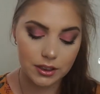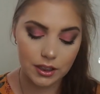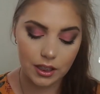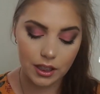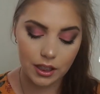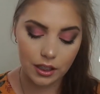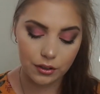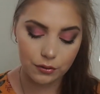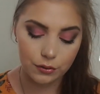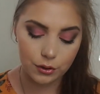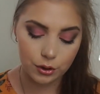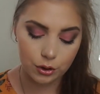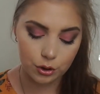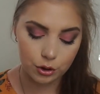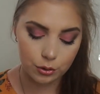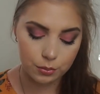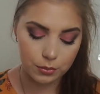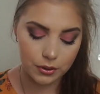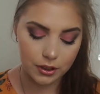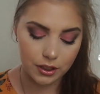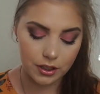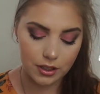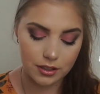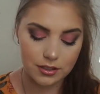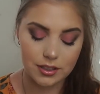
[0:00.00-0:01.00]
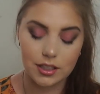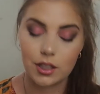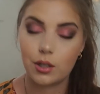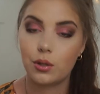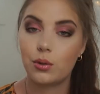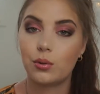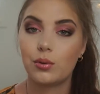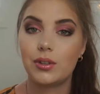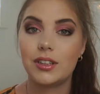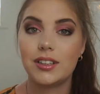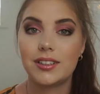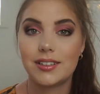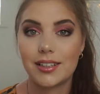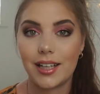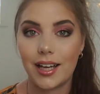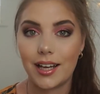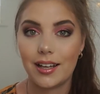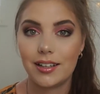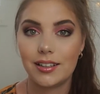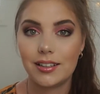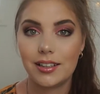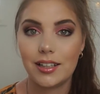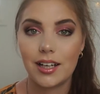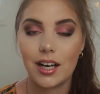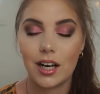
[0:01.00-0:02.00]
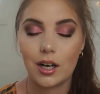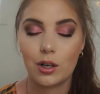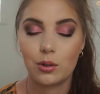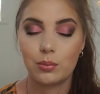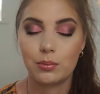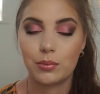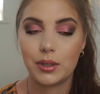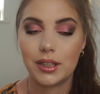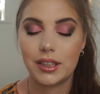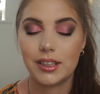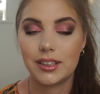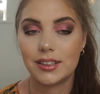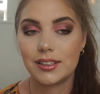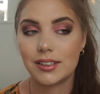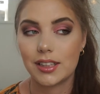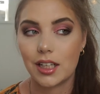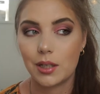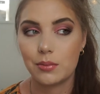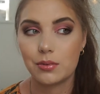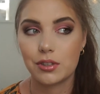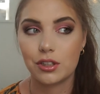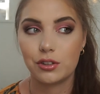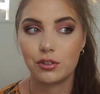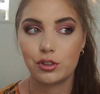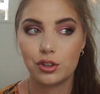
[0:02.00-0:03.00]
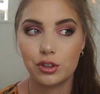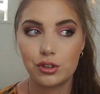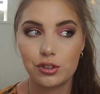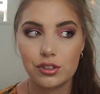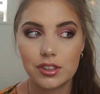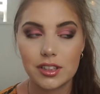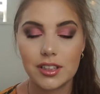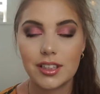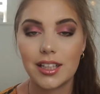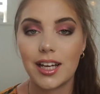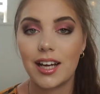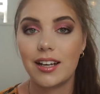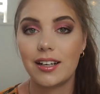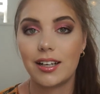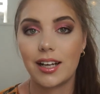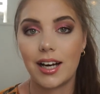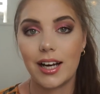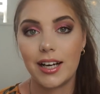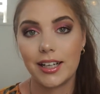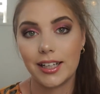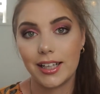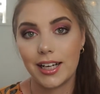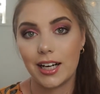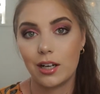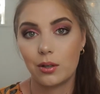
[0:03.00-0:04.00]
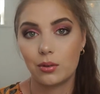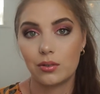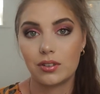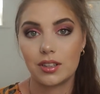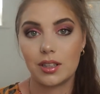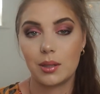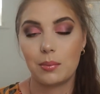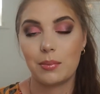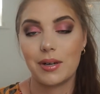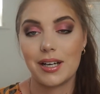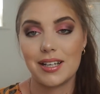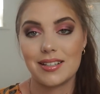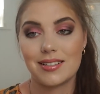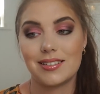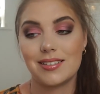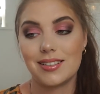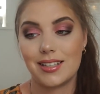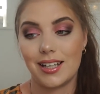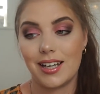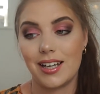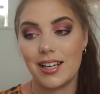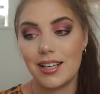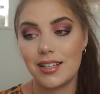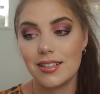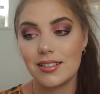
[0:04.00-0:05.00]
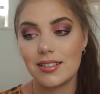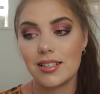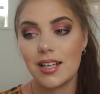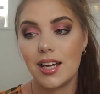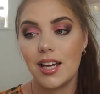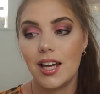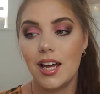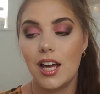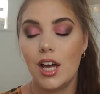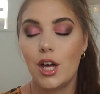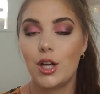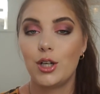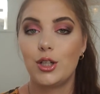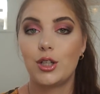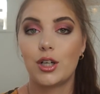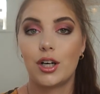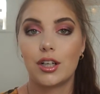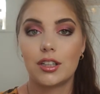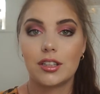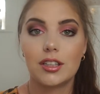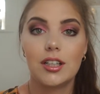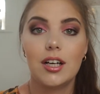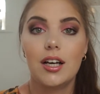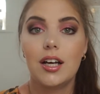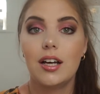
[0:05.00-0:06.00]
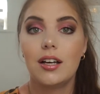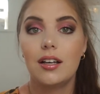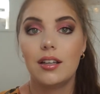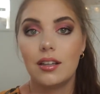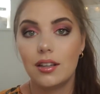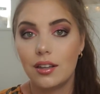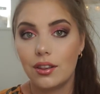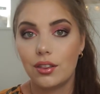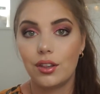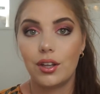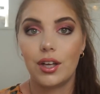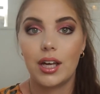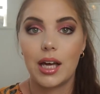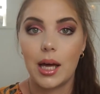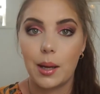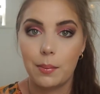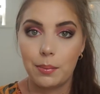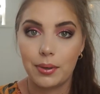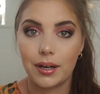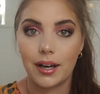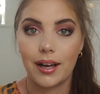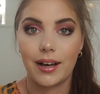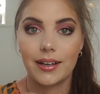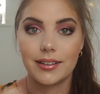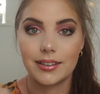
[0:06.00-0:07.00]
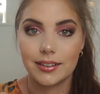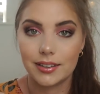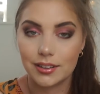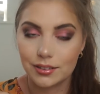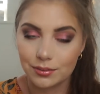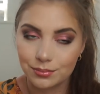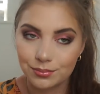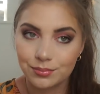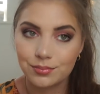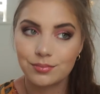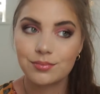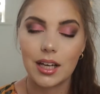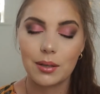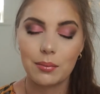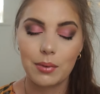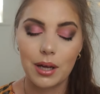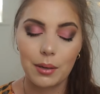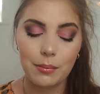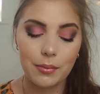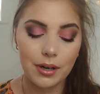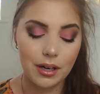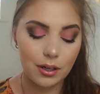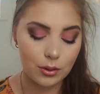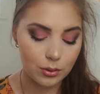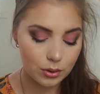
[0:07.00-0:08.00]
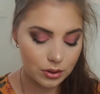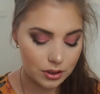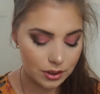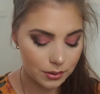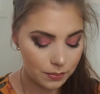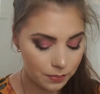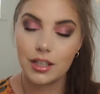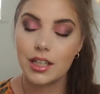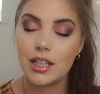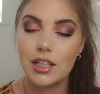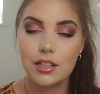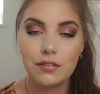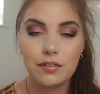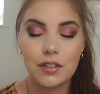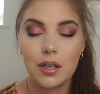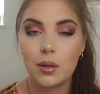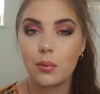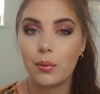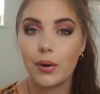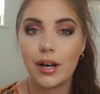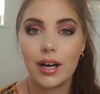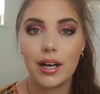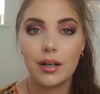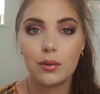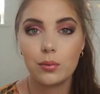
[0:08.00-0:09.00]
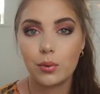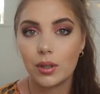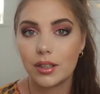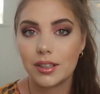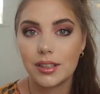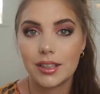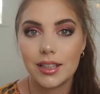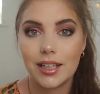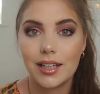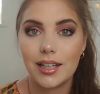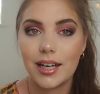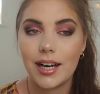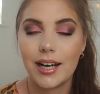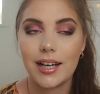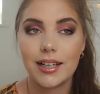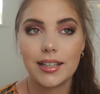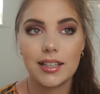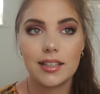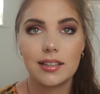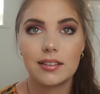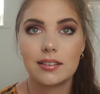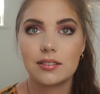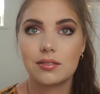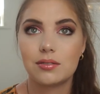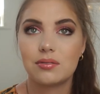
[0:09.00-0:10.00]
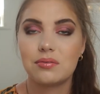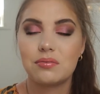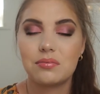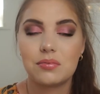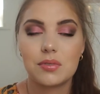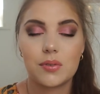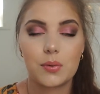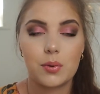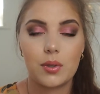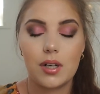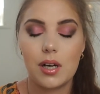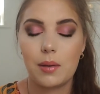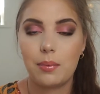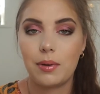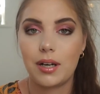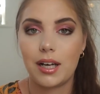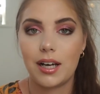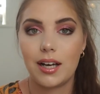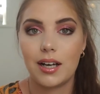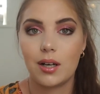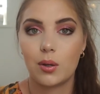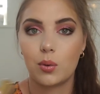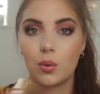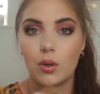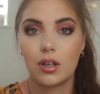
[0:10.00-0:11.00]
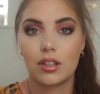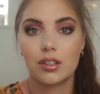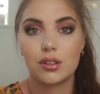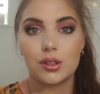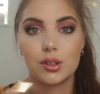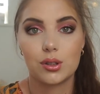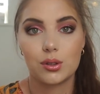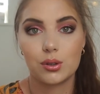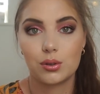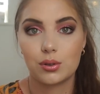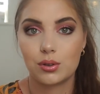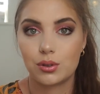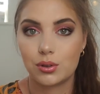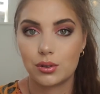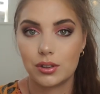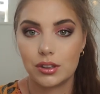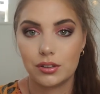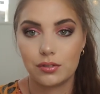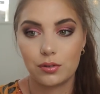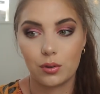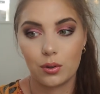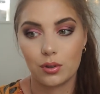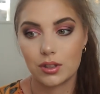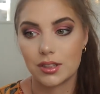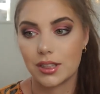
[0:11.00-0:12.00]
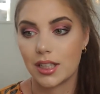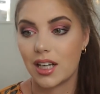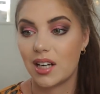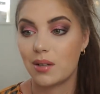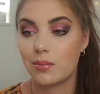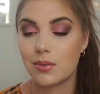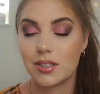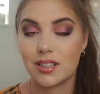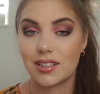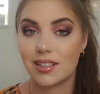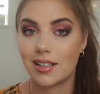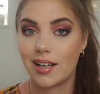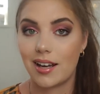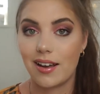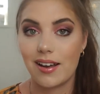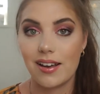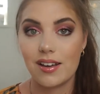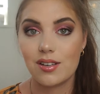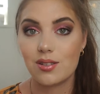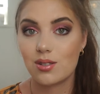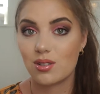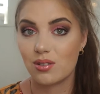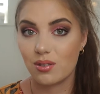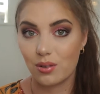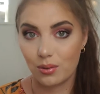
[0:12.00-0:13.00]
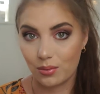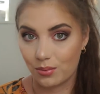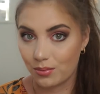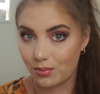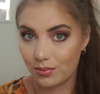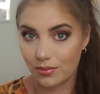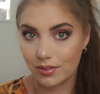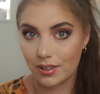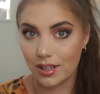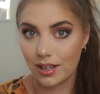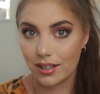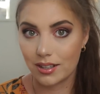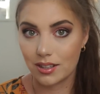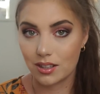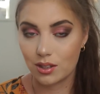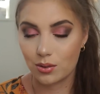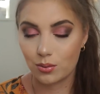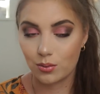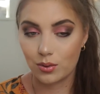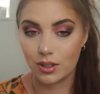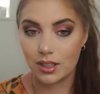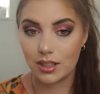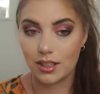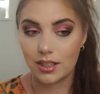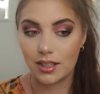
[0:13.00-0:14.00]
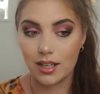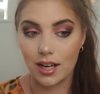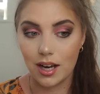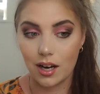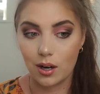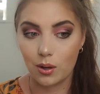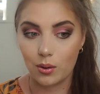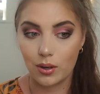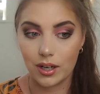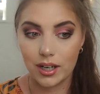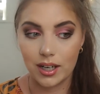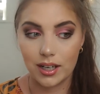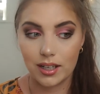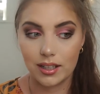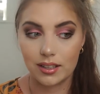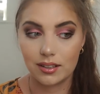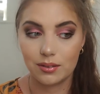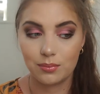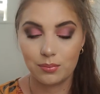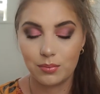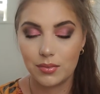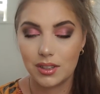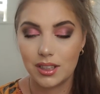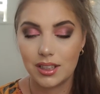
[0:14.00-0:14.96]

I have used because I only tally how many times I used it and I count them as days, not the applying amount. If I wear it one day, I can reapply one, two, three, four times a day, so that is really how I